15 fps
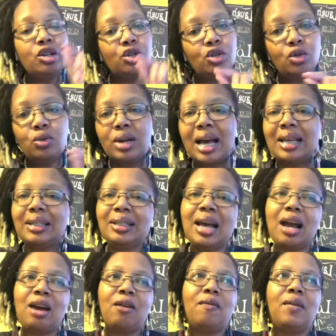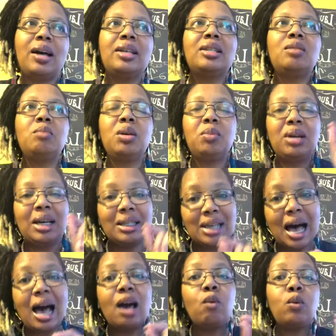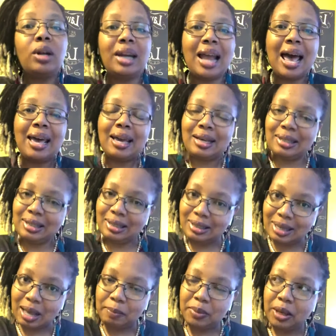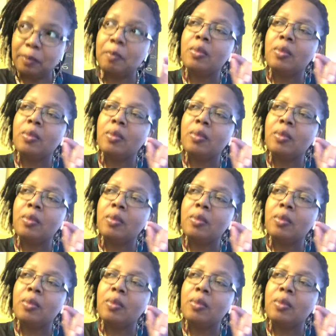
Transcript: do not sacrifice to me because I will not accept it.